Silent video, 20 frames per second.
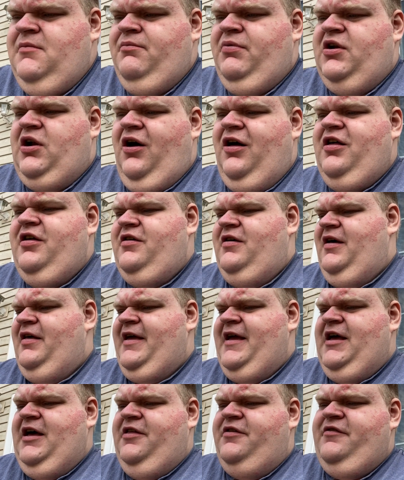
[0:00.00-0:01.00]
But all
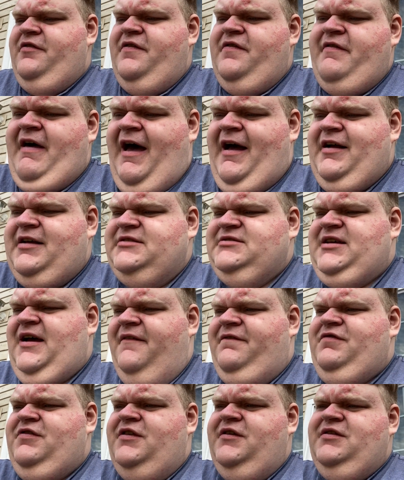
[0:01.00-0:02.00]
like other than that, because
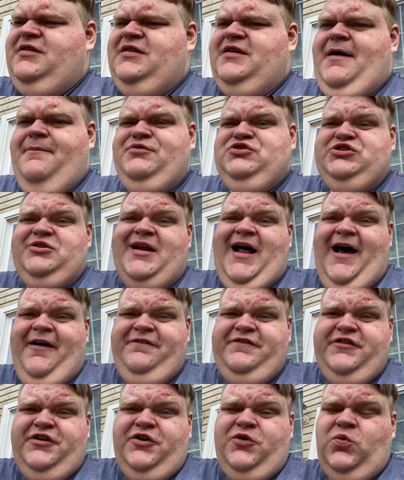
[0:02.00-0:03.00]
after the episode
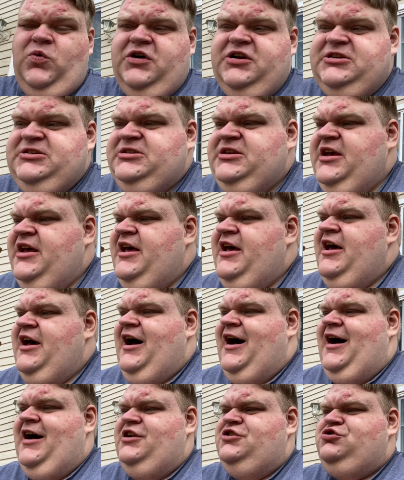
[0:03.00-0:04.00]
after was
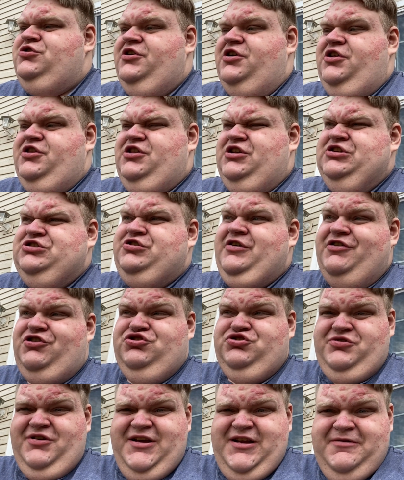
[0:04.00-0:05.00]
uh, tr- the trick or
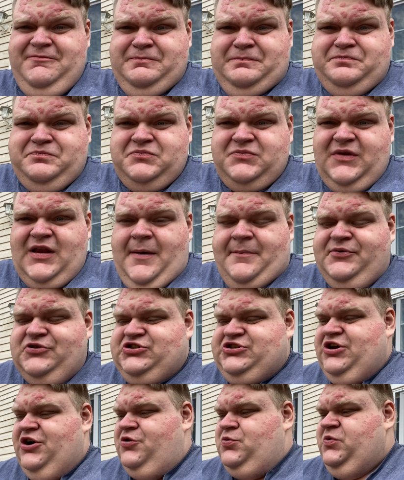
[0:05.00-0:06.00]
treat
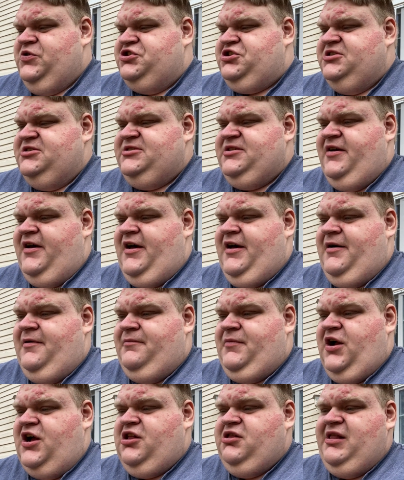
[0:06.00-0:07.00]
episode, which is a,
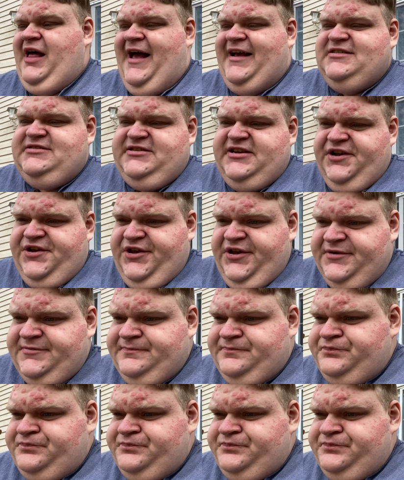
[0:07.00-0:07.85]
um, a classic.